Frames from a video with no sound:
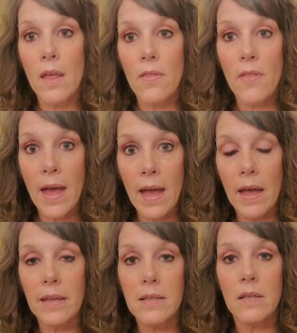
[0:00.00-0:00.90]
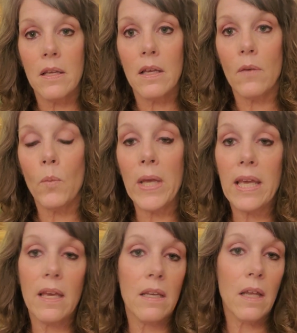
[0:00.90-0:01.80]
that we
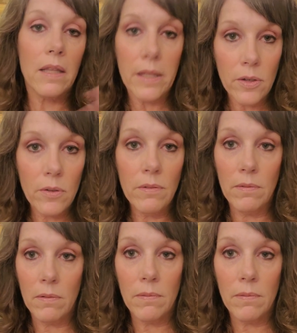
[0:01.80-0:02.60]
get a little,